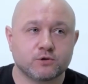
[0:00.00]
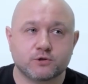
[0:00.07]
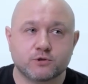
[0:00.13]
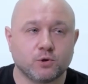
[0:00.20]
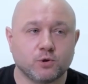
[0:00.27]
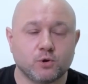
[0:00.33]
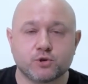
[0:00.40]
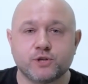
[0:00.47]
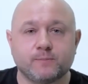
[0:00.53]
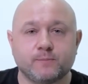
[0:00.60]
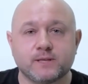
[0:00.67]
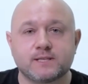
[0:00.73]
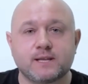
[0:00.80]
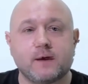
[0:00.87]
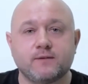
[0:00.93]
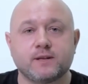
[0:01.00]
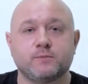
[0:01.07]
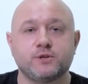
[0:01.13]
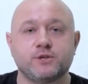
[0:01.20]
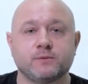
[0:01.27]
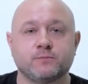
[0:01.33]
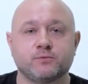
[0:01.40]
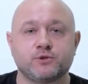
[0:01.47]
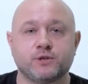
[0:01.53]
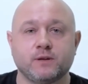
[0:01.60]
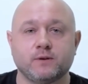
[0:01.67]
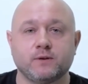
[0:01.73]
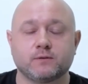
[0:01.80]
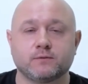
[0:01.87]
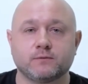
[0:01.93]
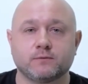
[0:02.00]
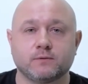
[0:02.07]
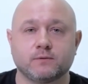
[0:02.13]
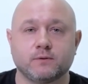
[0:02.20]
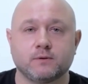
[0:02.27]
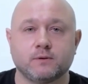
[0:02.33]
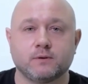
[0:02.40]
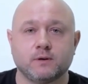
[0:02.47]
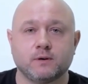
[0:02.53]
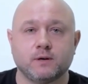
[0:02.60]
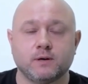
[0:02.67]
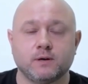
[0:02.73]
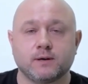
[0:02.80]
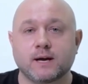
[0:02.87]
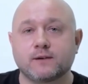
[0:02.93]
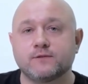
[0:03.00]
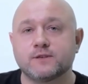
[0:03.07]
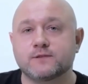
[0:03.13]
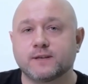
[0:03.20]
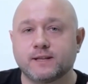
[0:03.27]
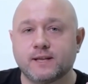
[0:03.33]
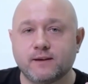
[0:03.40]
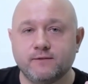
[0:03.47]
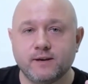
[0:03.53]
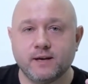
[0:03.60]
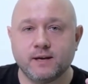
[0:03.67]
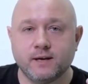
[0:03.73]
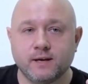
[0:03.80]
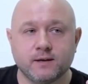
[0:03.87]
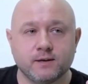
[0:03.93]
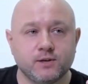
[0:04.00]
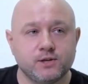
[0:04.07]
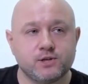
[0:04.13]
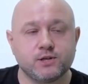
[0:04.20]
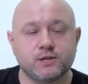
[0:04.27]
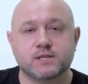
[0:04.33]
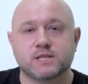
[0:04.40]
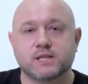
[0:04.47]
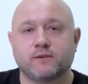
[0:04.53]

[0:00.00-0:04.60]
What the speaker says: so hard to imagine for the average person. How to build trust,